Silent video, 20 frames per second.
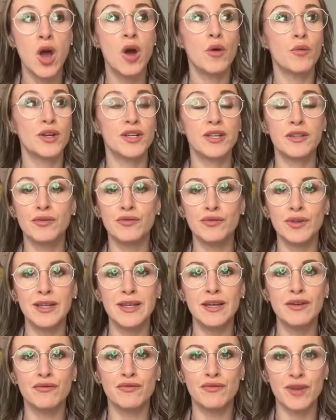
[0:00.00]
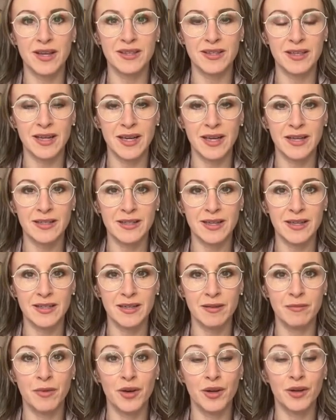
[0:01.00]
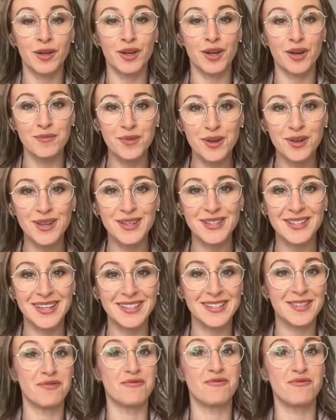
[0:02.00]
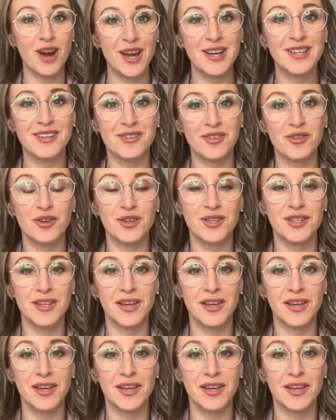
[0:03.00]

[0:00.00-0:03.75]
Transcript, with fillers: which has really resonated among communities right across the